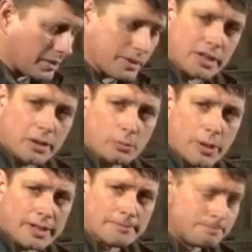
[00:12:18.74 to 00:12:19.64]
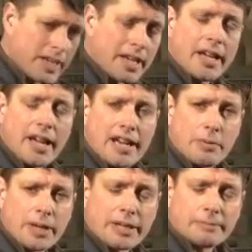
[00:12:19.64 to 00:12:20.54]
know, in cold weather.
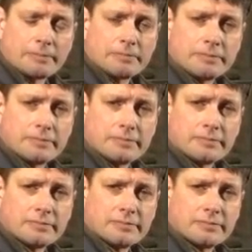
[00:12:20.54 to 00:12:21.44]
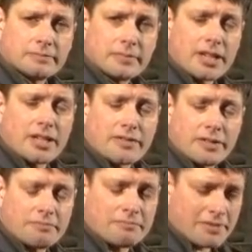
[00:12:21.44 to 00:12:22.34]
Anyway, as
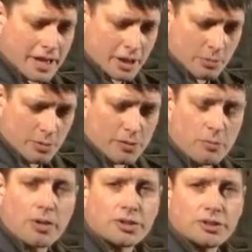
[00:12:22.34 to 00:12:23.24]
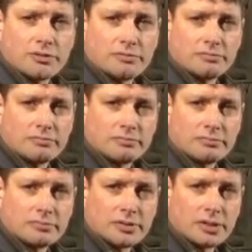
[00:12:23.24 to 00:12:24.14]
ever, thank you all for watching.
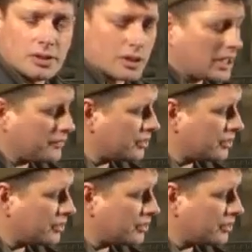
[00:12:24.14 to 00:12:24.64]
Look after